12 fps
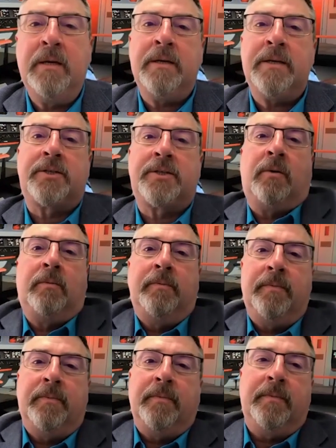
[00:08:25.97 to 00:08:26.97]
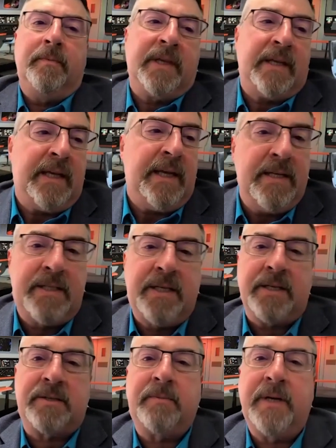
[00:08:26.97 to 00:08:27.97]
So the
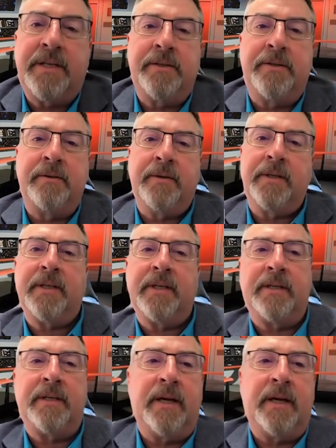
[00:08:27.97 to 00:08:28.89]
easiest way to do it, and,